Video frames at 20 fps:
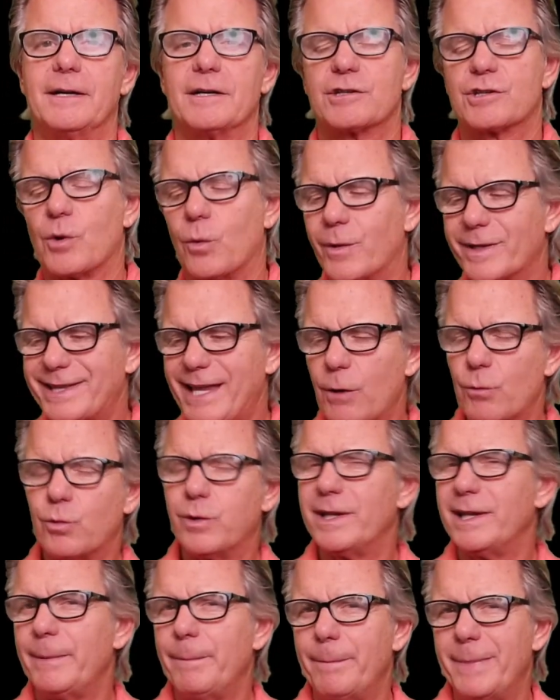So what that
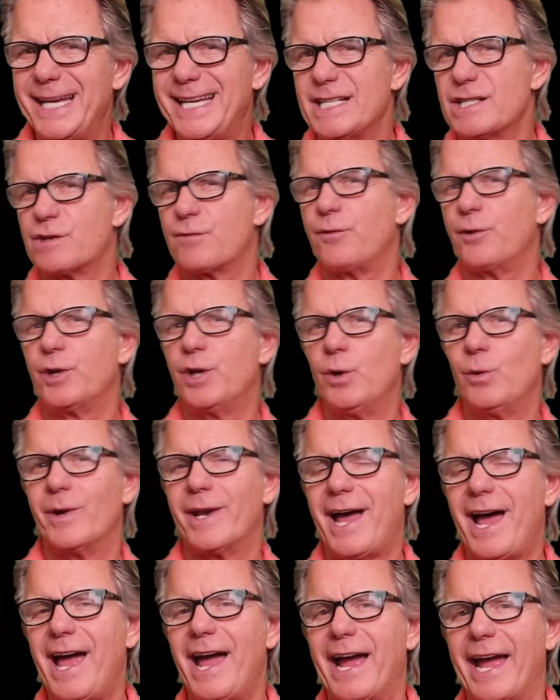really means for you
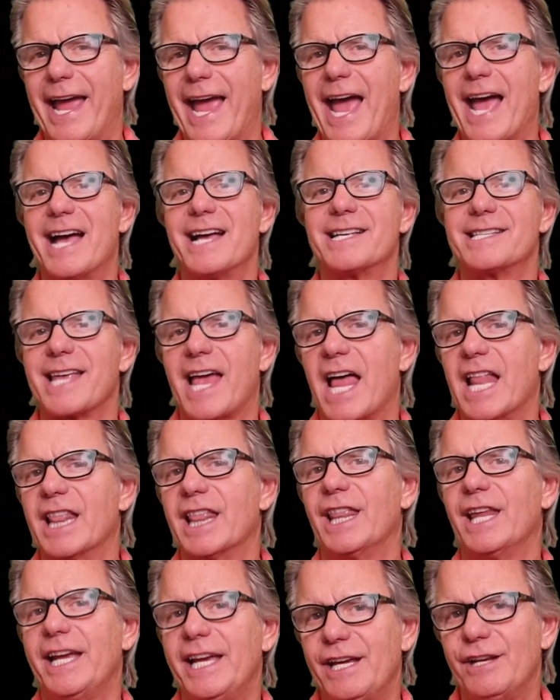and I as
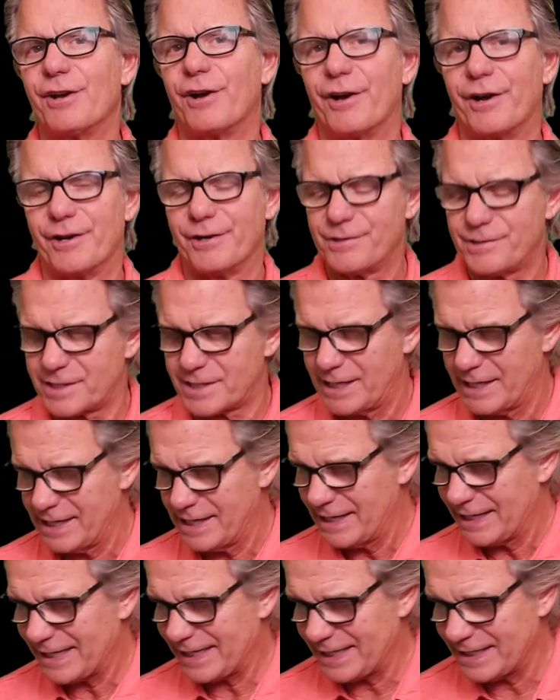leaders
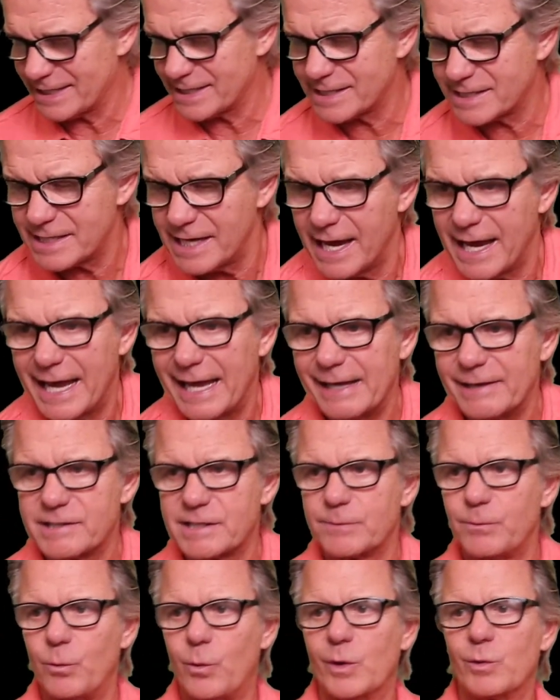is,
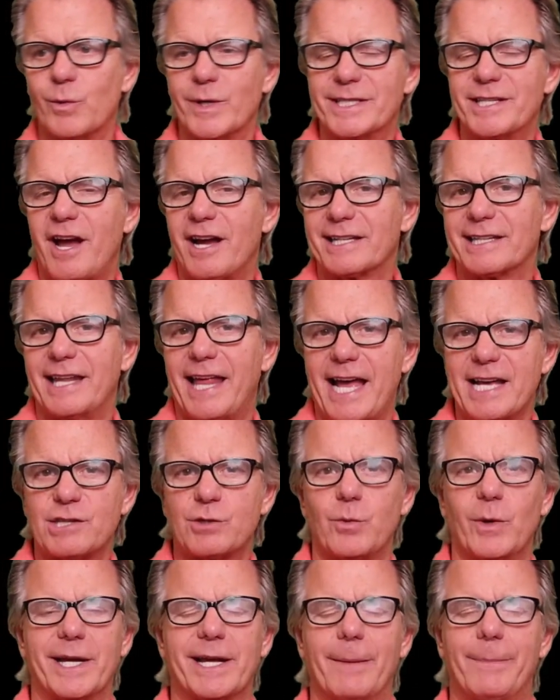as when we talked
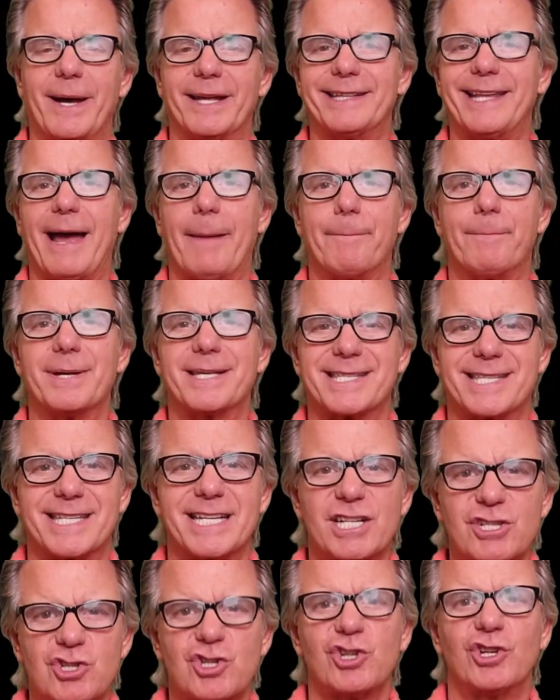last week about that
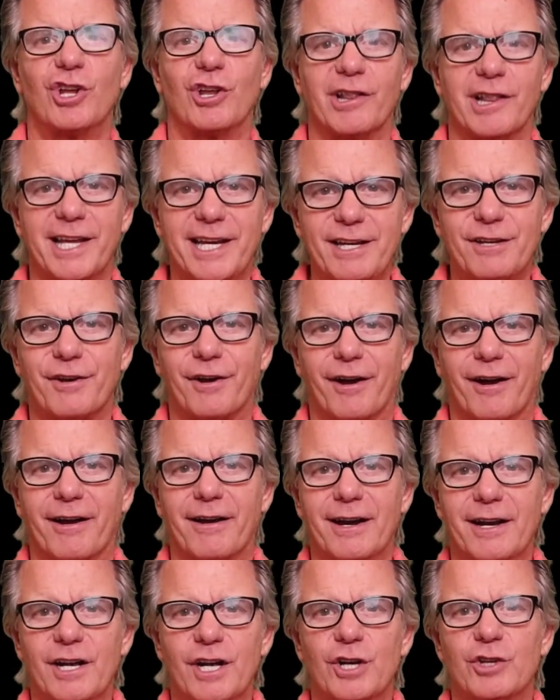positional
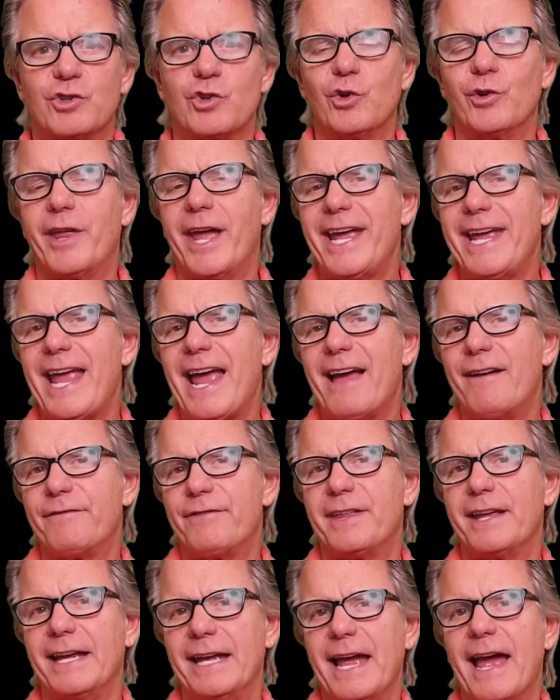leader, do
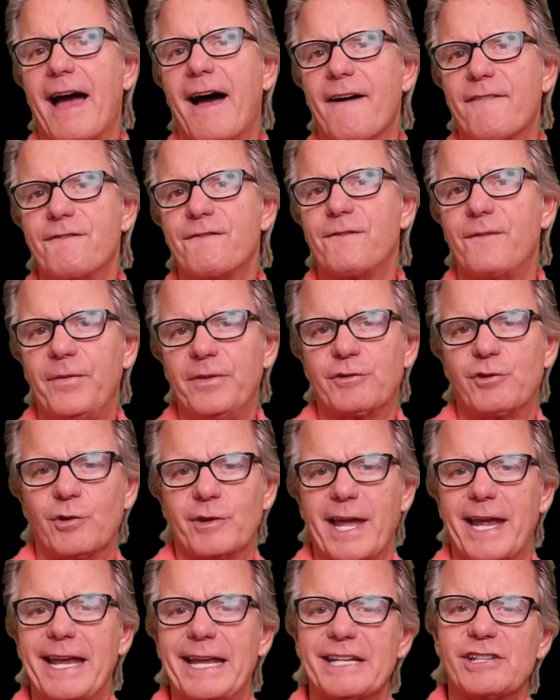
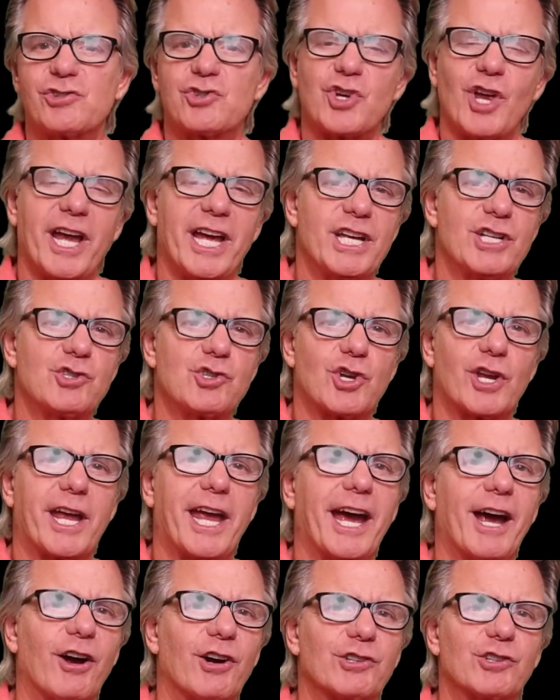they change
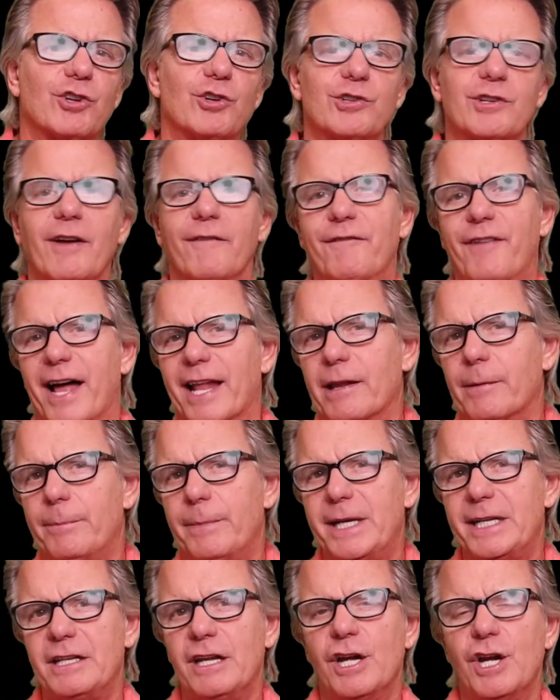character
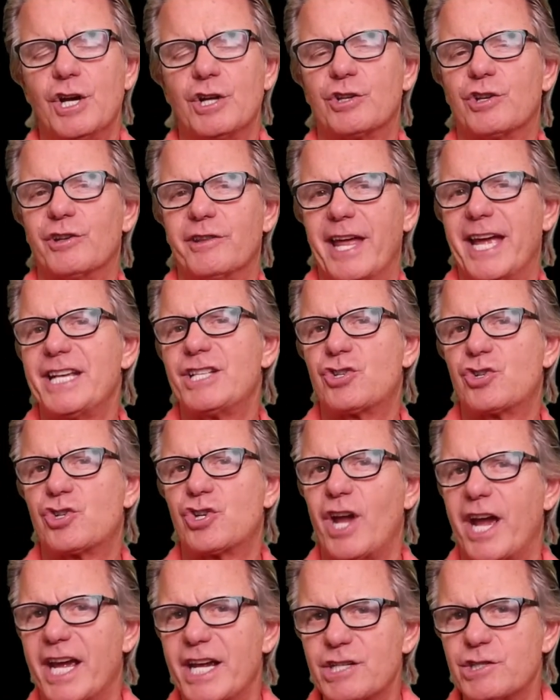development? Do they
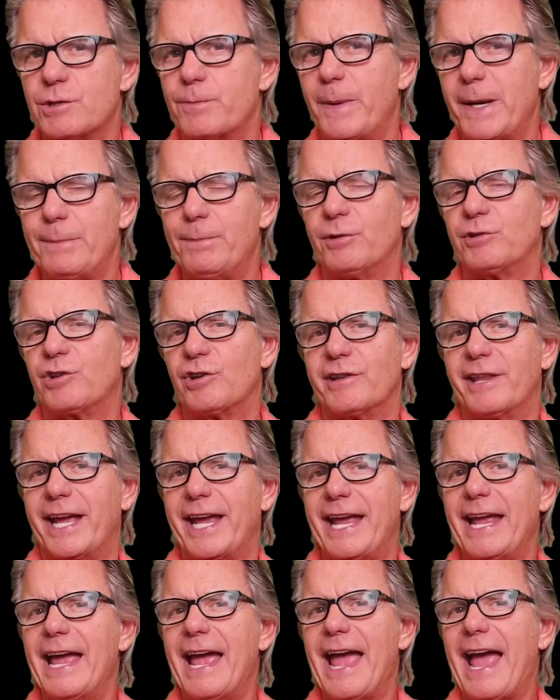change people? Do
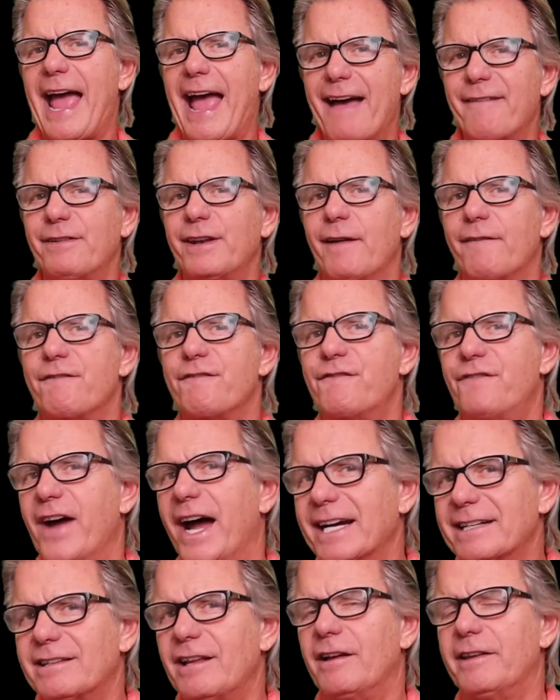they have an
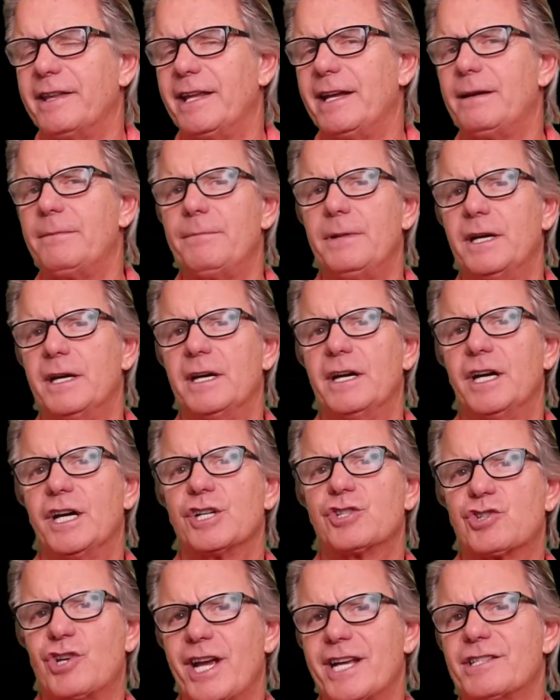effect on them?
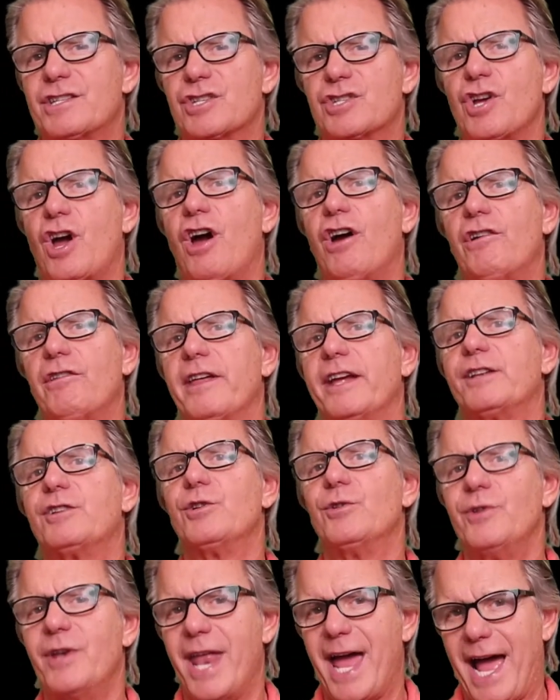Chances are they
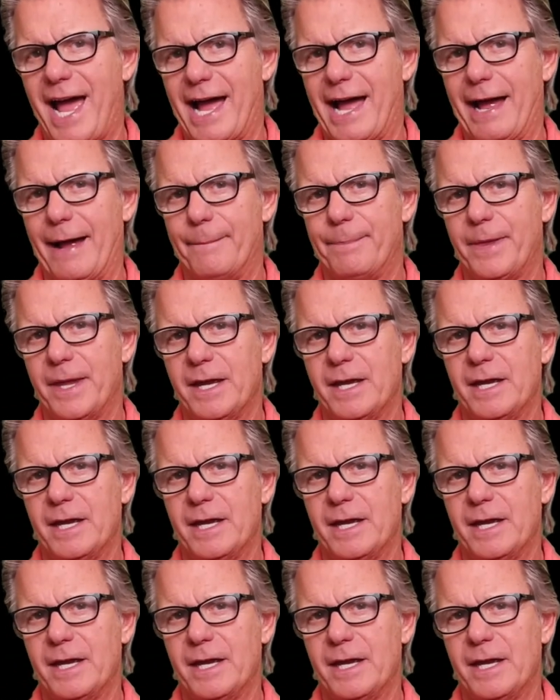do not.